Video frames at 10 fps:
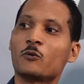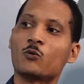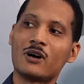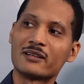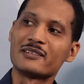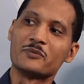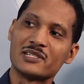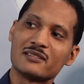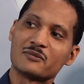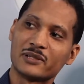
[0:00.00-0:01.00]
they want a
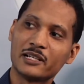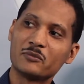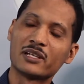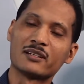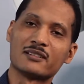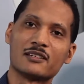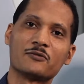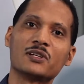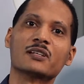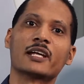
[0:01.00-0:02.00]
business plan because
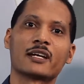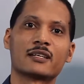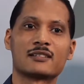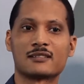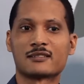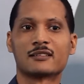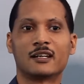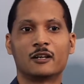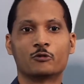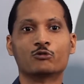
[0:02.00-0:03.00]
they feel like it is
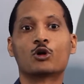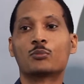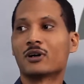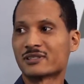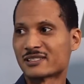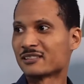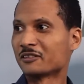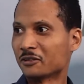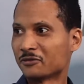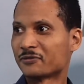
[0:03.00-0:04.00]
robust
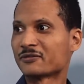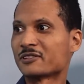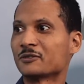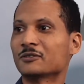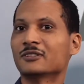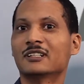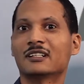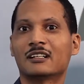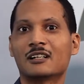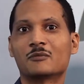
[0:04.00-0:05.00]
enough to
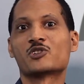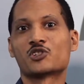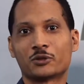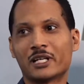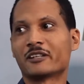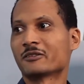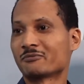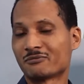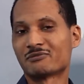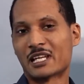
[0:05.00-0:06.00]
show that
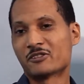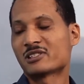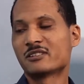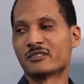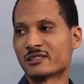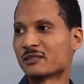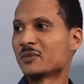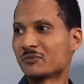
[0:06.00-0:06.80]
you're serious, you